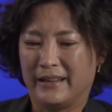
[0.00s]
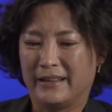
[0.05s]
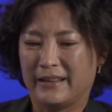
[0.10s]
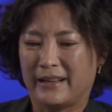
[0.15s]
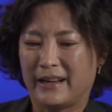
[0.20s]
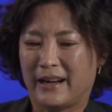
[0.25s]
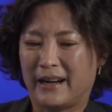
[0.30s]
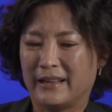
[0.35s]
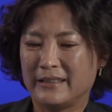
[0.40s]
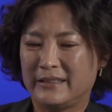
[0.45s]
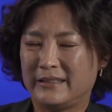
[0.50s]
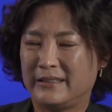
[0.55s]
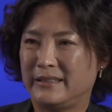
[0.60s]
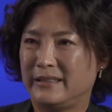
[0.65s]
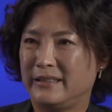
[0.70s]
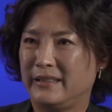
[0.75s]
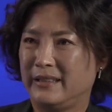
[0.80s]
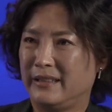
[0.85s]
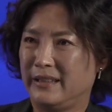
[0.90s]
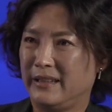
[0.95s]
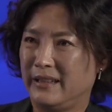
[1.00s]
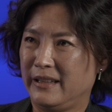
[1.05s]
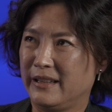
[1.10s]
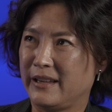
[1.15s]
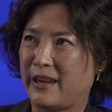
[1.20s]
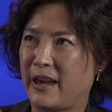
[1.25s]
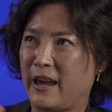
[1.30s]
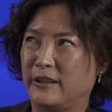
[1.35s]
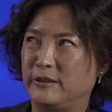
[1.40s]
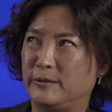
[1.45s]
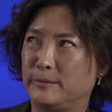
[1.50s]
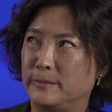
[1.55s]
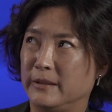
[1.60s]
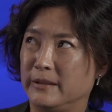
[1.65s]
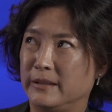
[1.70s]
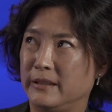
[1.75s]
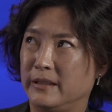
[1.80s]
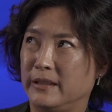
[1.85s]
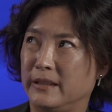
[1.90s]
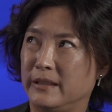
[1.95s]
And God's
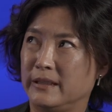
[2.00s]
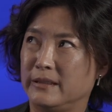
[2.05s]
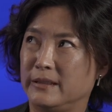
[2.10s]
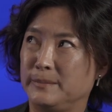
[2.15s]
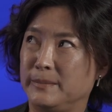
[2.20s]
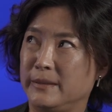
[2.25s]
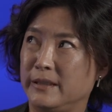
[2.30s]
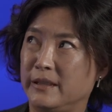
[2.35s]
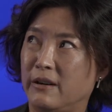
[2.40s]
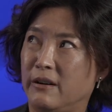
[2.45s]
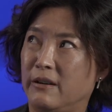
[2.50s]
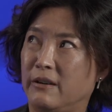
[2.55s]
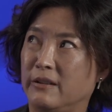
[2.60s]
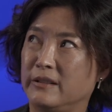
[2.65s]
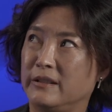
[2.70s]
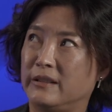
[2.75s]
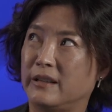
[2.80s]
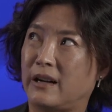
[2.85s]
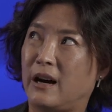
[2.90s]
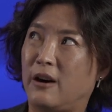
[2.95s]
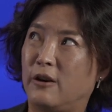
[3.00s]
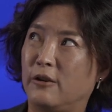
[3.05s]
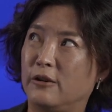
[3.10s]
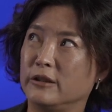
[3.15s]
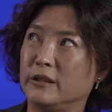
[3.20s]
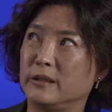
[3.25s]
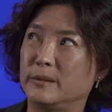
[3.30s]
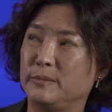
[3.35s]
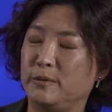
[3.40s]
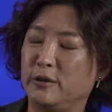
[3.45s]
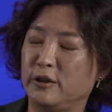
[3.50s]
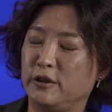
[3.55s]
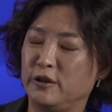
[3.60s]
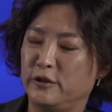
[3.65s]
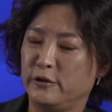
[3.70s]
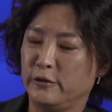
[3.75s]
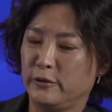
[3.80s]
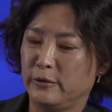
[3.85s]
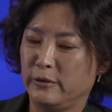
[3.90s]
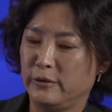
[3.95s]
engagement is beyond our
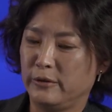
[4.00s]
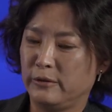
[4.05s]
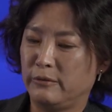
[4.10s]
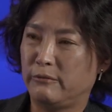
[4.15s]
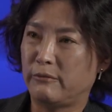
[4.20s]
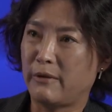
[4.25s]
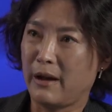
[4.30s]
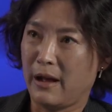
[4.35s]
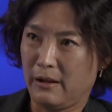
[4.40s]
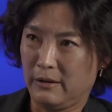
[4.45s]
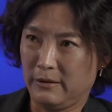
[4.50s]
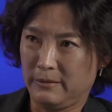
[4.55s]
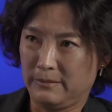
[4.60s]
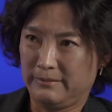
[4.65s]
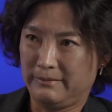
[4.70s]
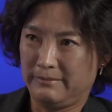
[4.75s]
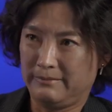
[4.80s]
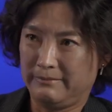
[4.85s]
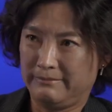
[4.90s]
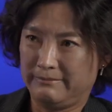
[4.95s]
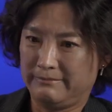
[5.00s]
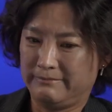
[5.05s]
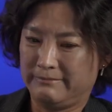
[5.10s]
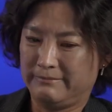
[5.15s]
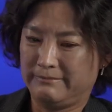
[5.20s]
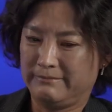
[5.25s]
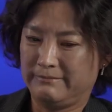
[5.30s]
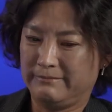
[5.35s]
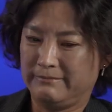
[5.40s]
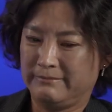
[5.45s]
spiritual realm.